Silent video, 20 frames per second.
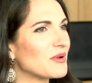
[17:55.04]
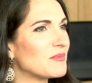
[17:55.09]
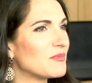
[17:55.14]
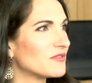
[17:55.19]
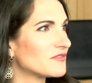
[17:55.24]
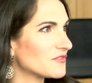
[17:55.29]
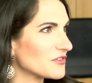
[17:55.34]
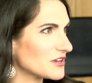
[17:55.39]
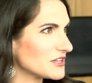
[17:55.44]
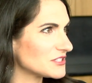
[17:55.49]
We
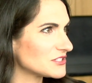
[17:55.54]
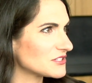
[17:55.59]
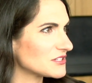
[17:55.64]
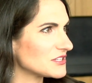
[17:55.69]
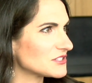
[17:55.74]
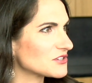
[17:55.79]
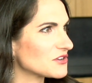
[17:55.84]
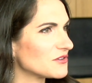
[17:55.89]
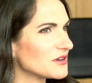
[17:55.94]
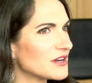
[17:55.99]
moved for
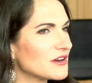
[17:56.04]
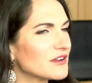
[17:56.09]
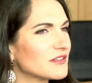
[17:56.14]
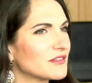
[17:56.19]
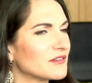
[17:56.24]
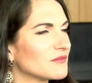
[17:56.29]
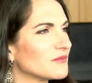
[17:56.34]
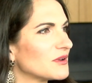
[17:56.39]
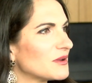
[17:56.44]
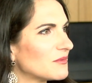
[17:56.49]
his career, and
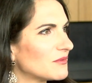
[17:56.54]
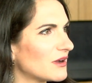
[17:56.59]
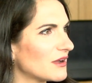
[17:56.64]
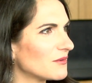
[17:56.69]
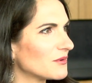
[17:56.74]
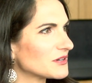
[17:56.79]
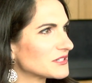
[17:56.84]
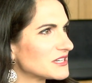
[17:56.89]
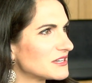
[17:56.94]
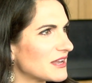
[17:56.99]
then I
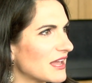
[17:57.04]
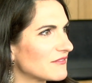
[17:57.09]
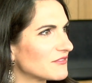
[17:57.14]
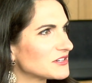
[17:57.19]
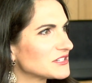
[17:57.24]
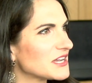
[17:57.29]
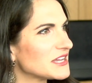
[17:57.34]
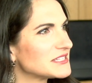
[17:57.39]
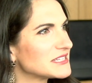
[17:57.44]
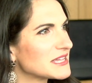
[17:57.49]
worked in
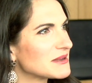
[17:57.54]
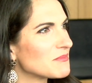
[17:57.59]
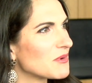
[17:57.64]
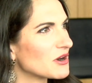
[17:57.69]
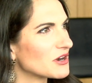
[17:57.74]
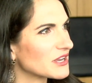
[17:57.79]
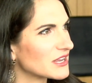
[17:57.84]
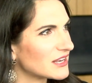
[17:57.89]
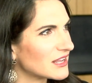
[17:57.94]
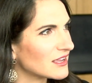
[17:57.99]
advertising and
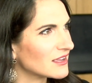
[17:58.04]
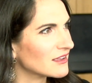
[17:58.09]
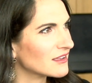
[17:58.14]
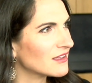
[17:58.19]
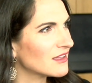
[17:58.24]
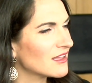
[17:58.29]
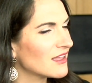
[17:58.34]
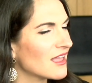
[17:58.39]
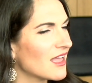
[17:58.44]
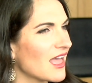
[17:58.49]
marketing,
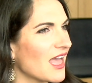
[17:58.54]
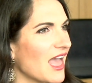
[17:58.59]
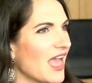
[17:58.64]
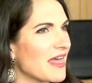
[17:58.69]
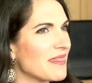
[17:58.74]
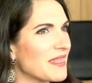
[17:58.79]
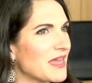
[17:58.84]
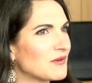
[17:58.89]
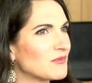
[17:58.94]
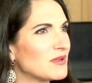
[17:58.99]

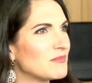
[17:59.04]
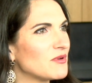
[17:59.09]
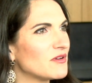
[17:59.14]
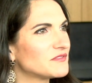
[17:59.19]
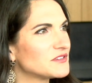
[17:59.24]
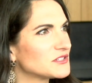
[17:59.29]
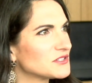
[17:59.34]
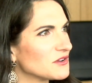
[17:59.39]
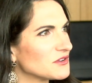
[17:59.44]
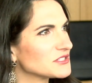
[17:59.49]
and then we moved
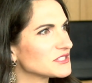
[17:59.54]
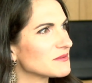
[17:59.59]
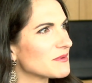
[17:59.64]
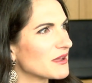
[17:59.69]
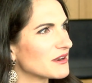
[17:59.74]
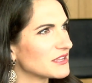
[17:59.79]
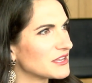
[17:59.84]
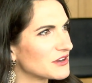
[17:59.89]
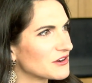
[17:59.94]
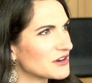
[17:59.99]
to Tulsa
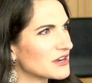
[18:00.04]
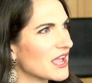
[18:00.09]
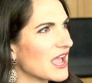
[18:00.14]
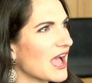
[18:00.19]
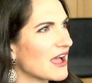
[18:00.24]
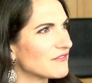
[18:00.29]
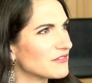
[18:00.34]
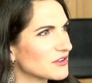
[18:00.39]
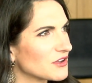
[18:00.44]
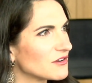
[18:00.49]
about a year and a
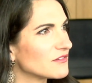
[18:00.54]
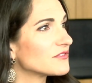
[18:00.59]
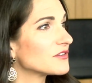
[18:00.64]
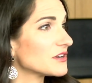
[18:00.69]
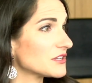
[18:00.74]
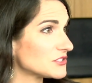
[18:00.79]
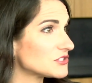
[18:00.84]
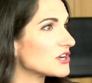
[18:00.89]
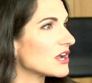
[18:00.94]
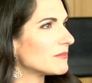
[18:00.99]
half ago for
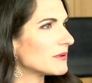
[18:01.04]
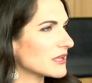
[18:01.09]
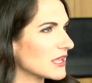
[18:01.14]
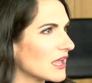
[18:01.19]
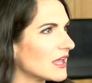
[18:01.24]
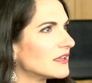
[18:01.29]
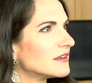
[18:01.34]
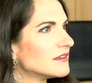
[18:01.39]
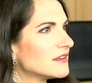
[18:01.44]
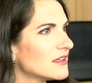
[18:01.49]
his job
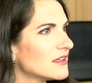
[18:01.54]
again.